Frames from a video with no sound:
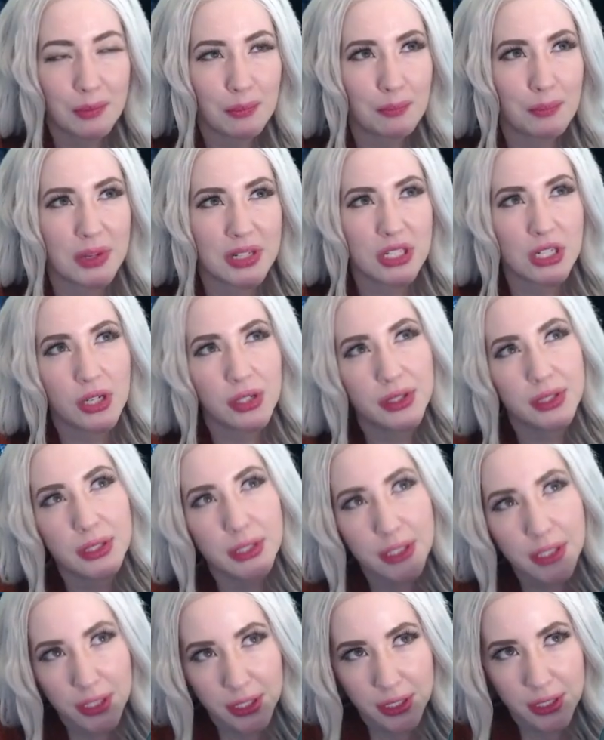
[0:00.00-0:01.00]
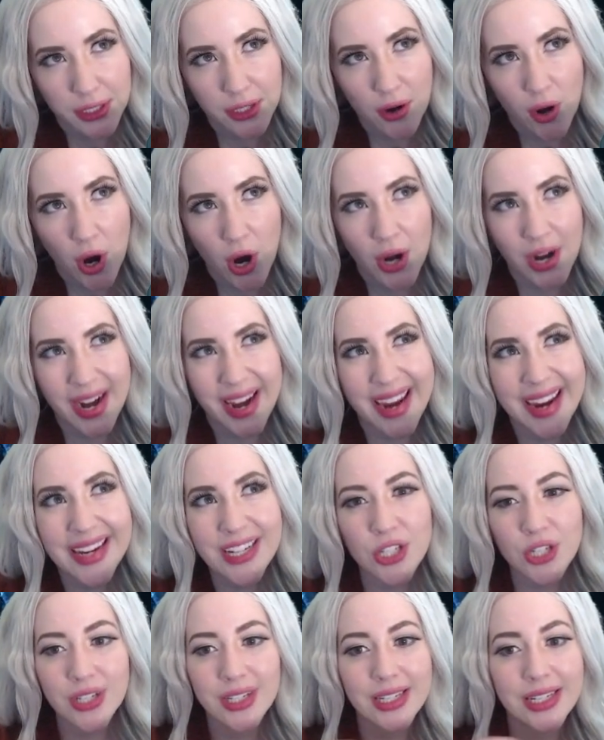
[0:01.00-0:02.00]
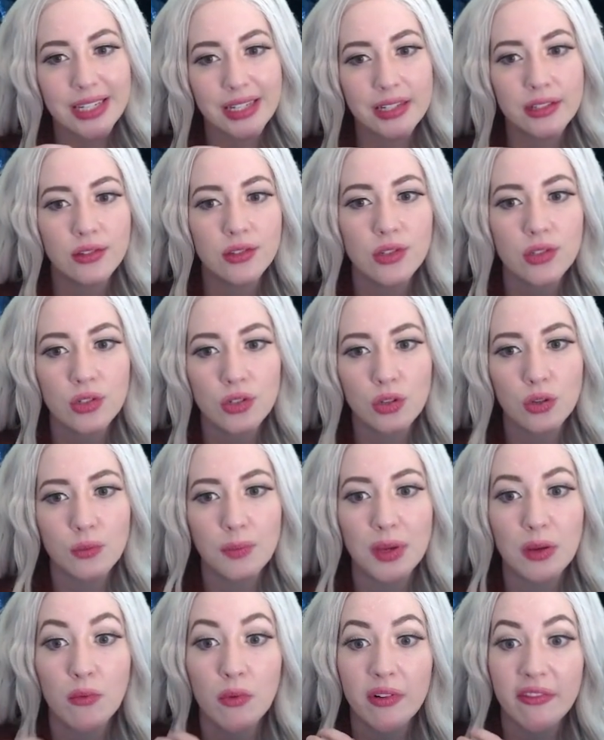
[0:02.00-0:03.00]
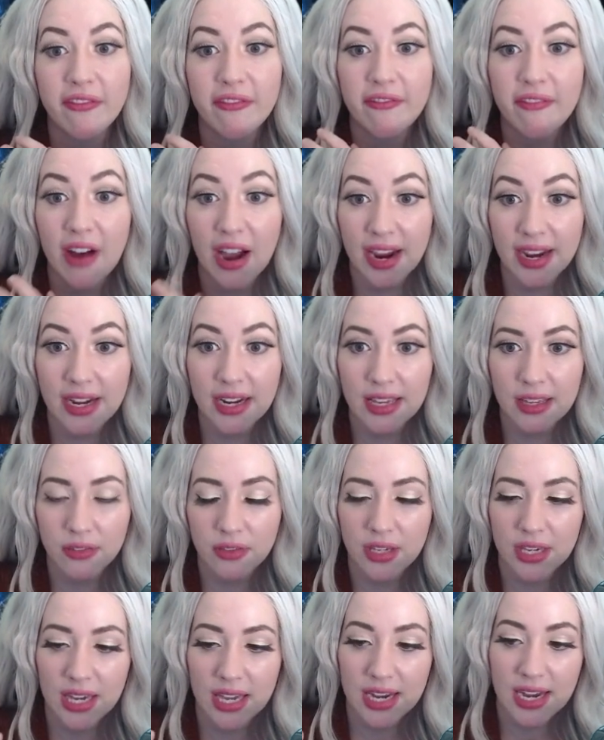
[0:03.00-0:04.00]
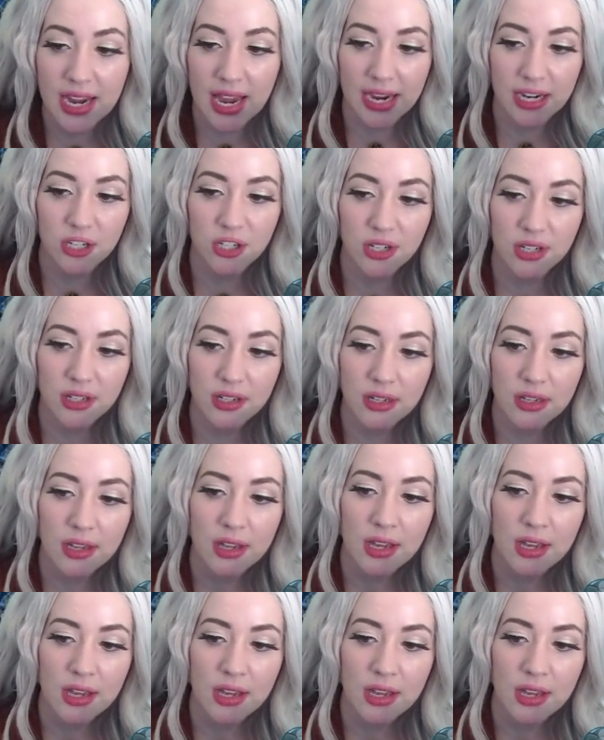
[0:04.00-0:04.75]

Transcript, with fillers: But to learn, our agent needs to be refining the connection